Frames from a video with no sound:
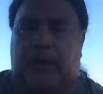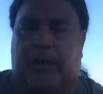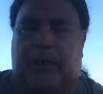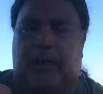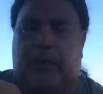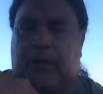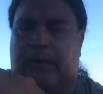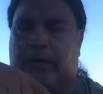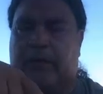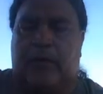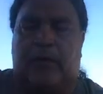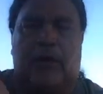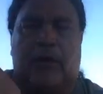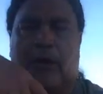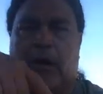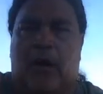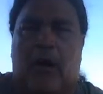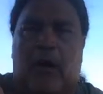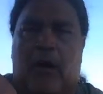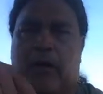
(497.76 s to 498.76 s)
already
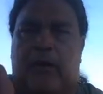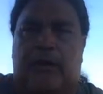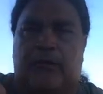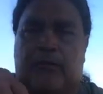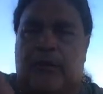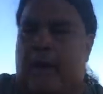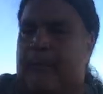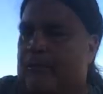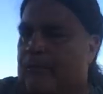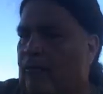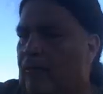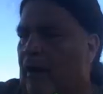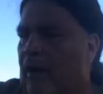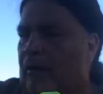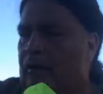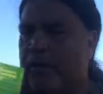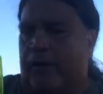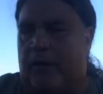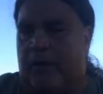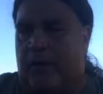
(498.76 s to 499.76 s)
wrapped around there,
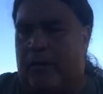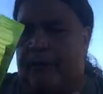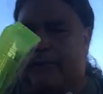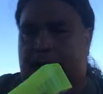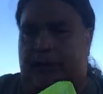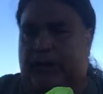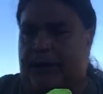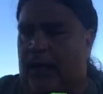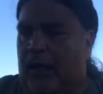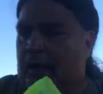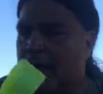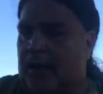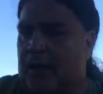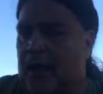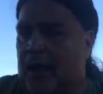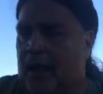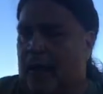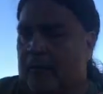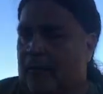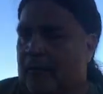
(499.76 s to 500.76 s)
set it up. I hang
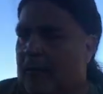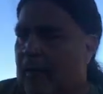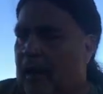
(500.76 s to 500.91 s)
one up,